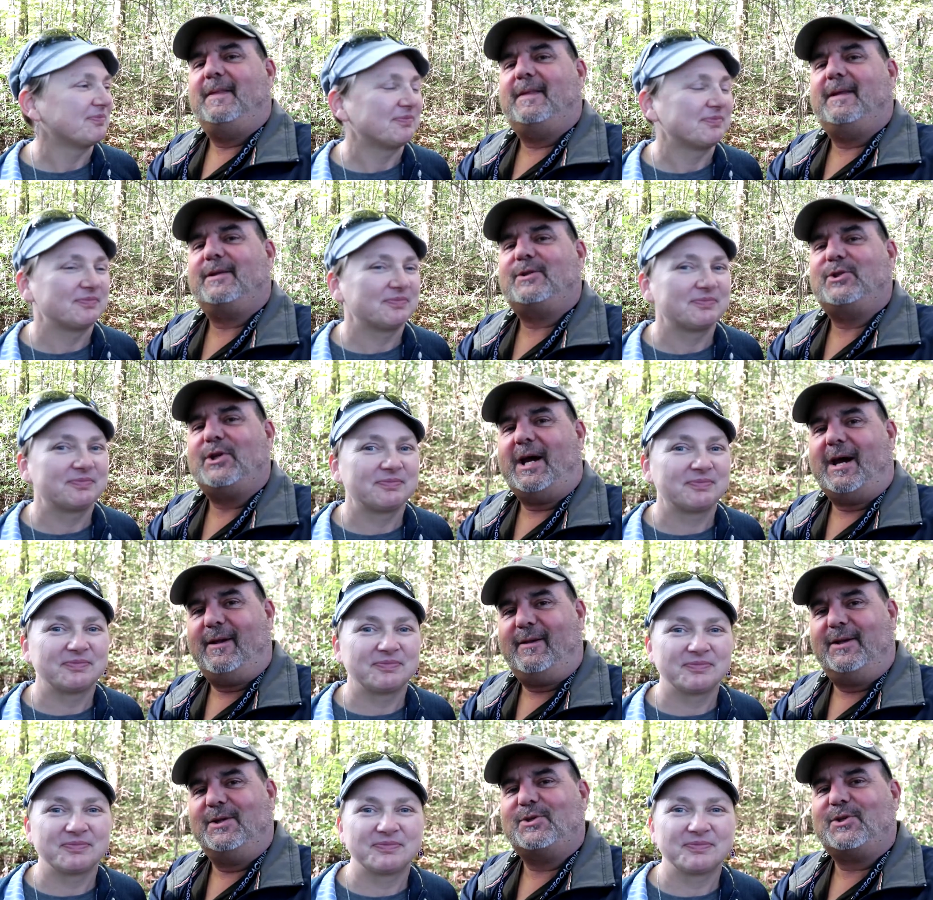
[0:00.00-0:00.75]
Speaker 1: The
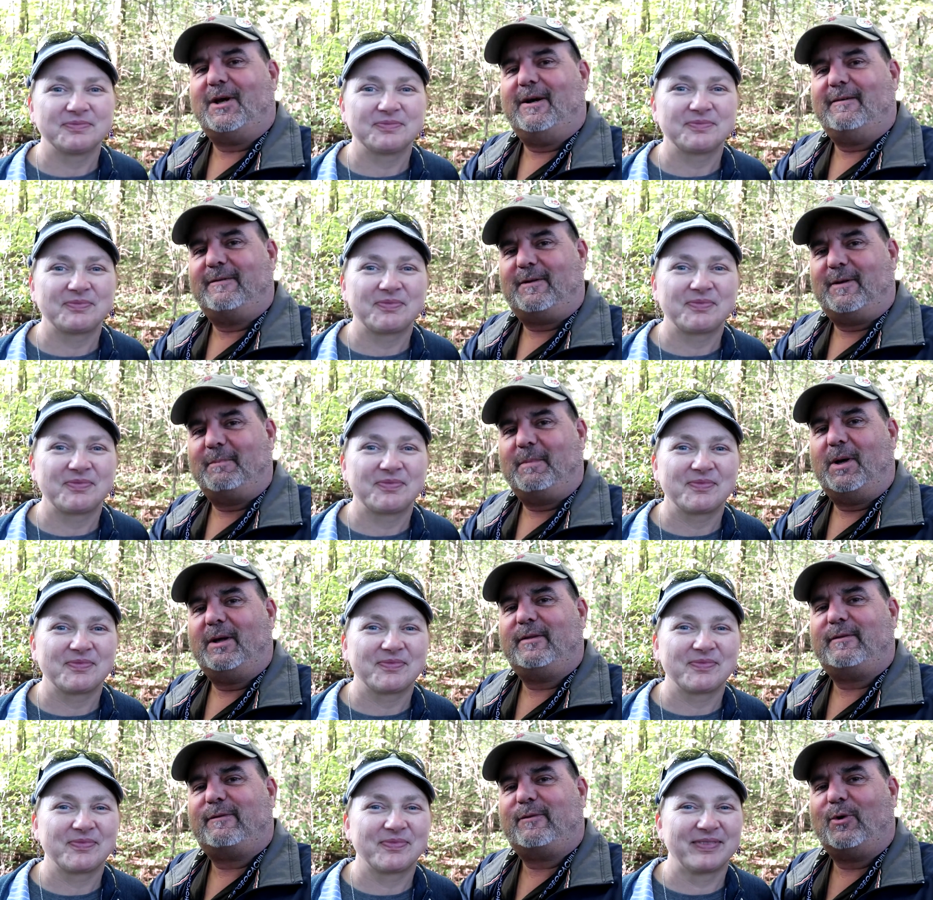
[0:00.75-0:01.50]
challenge of the
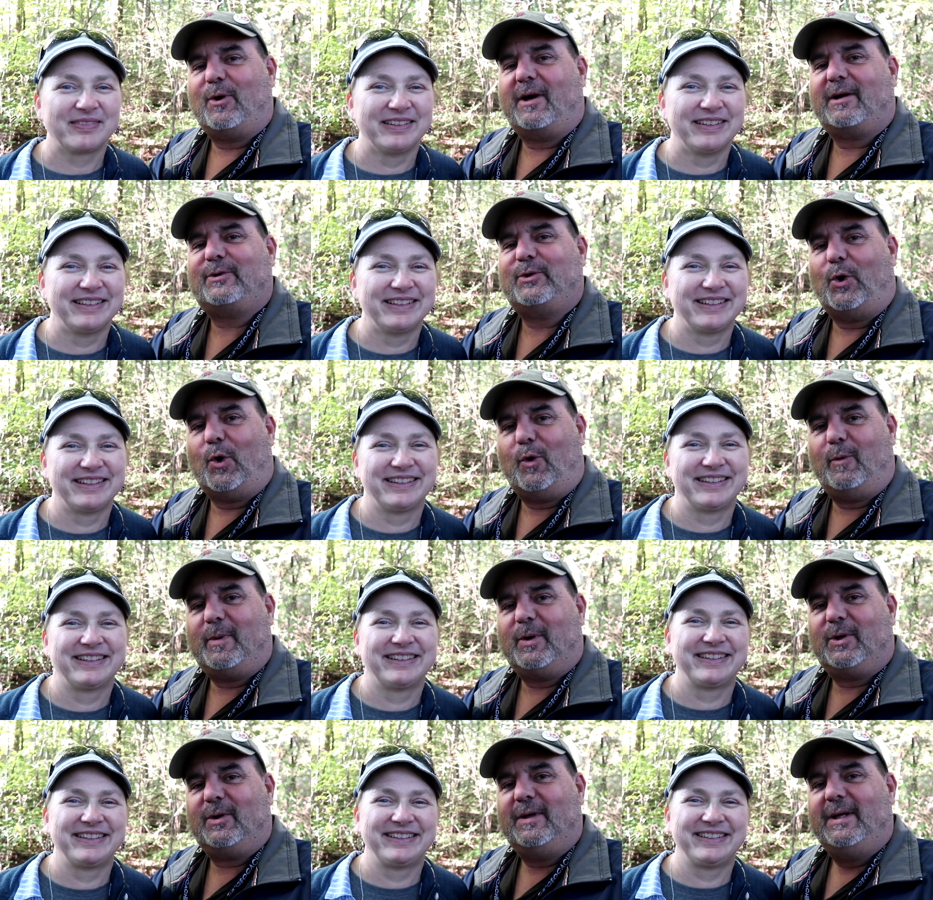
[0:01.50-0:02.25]
month for
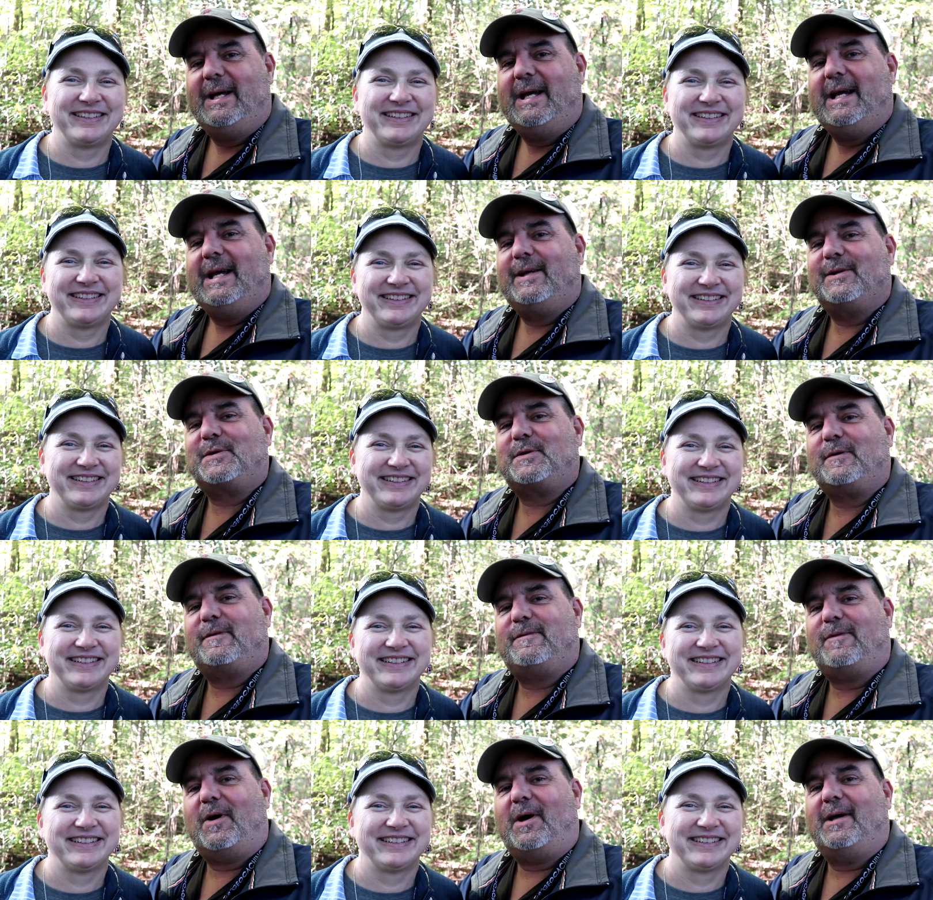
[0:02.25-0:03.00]
October is
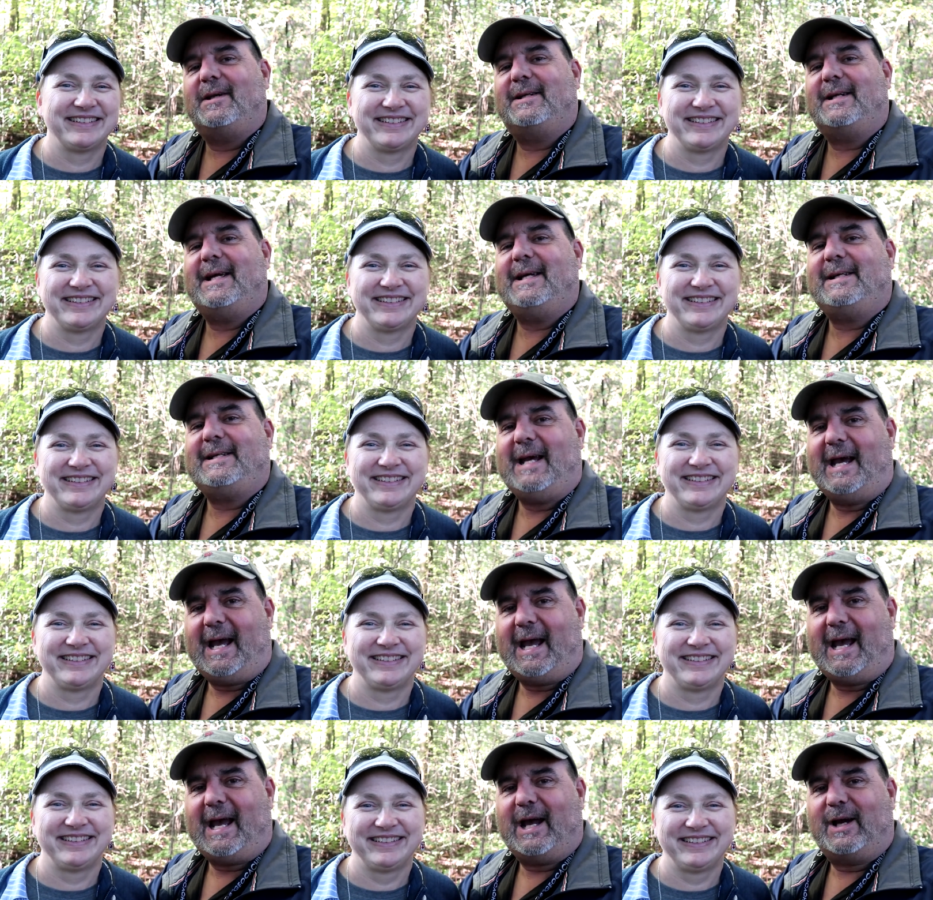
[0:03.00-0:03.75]
to find a
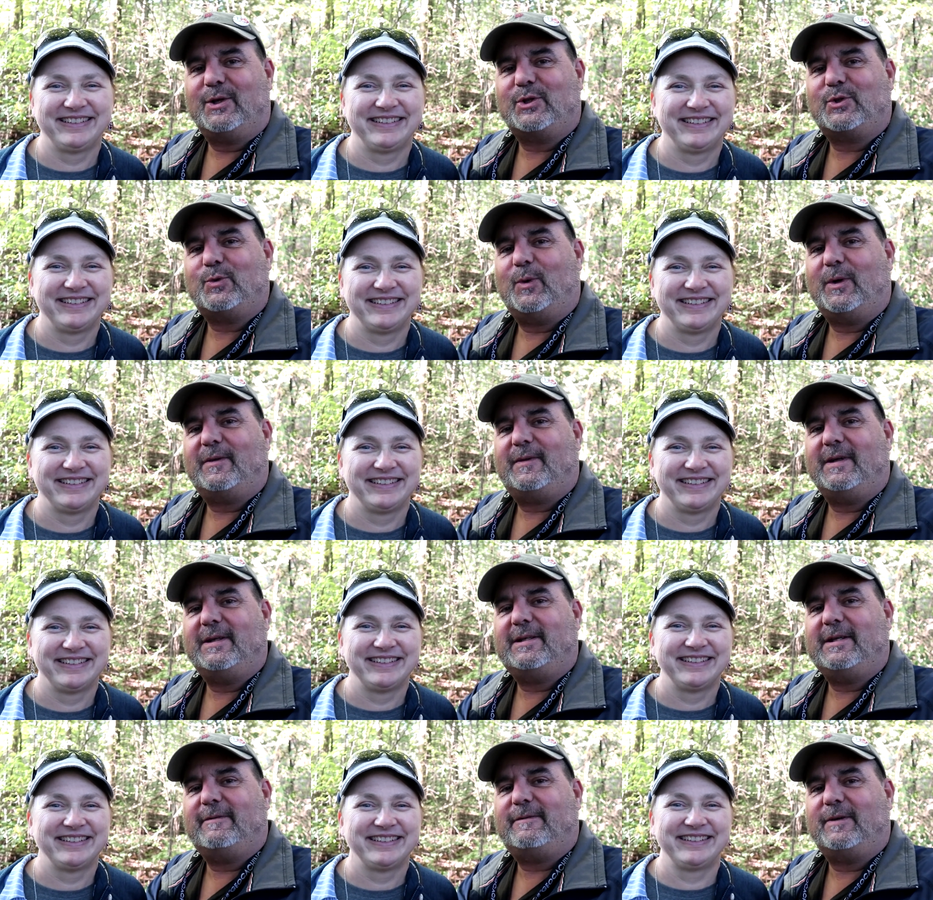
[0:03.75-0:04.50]
cache with
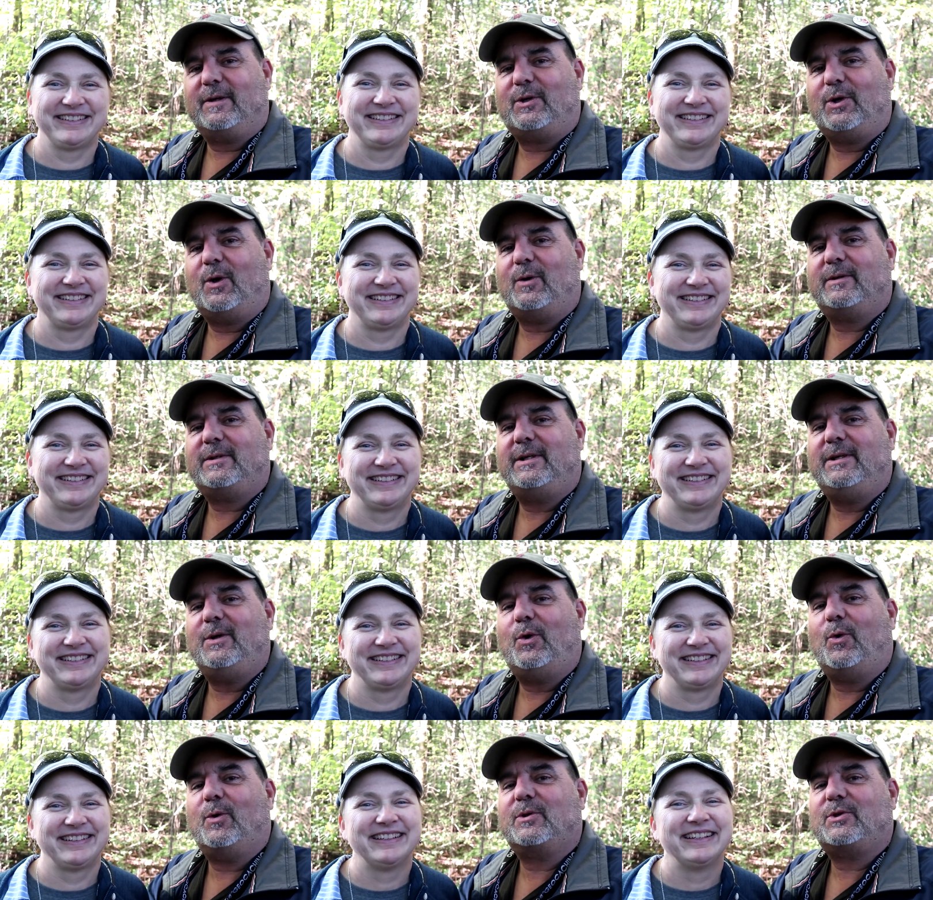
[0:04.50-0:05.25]
a
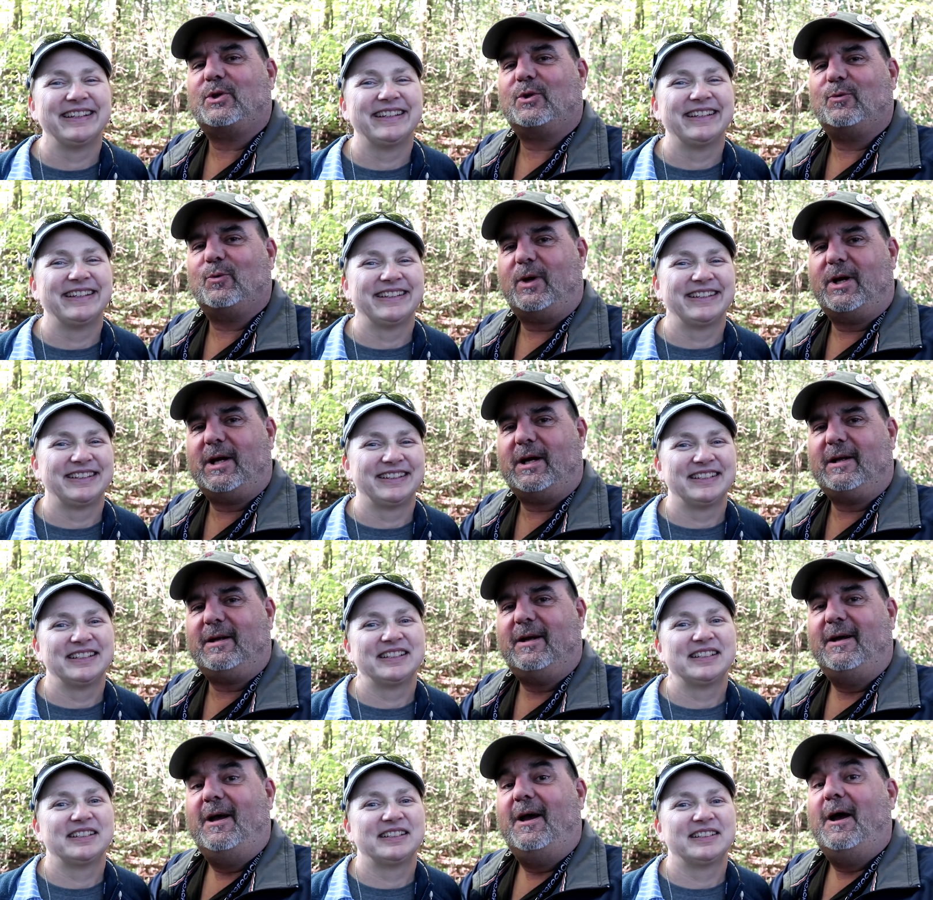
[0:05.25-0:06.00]
difficulty or
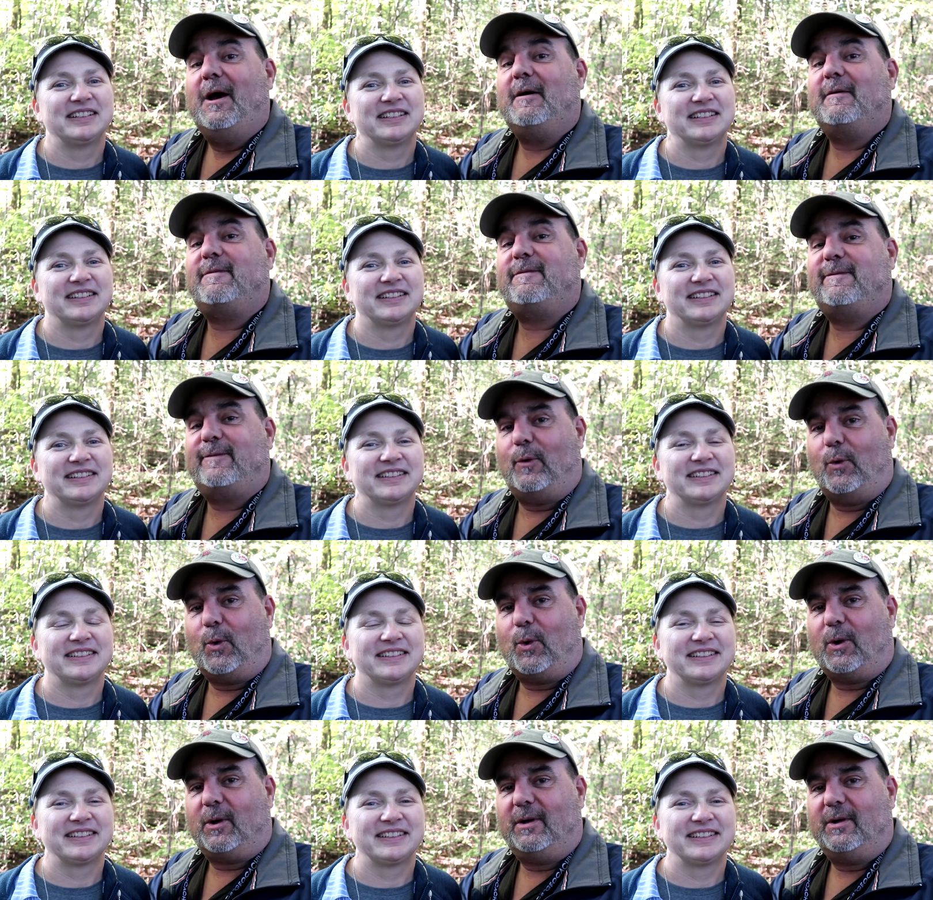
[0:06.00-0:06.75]
terrain of
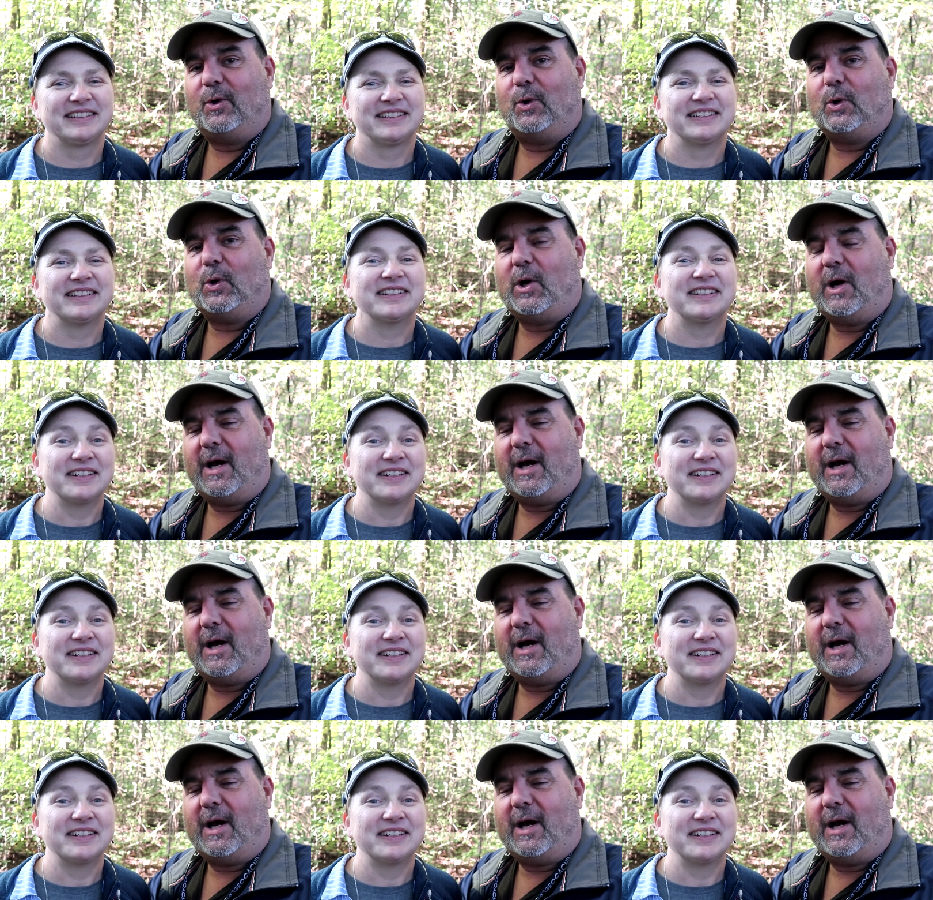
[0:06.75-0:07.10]
four or